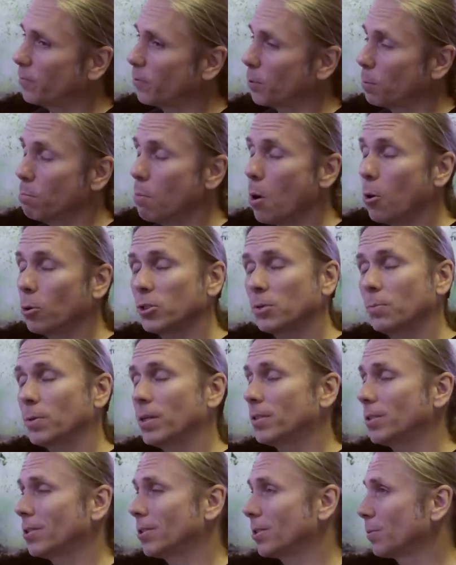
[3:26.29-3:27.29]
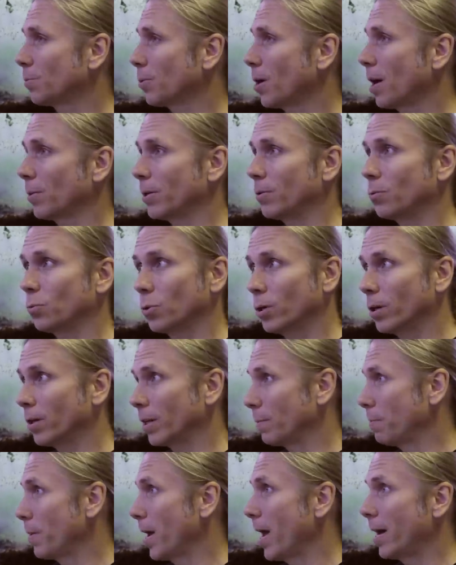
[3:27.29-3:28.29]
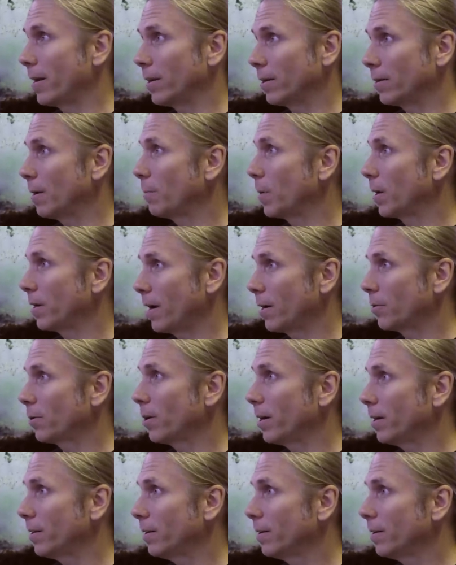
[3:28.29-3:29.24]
for most species is probably really bad. Am I not right?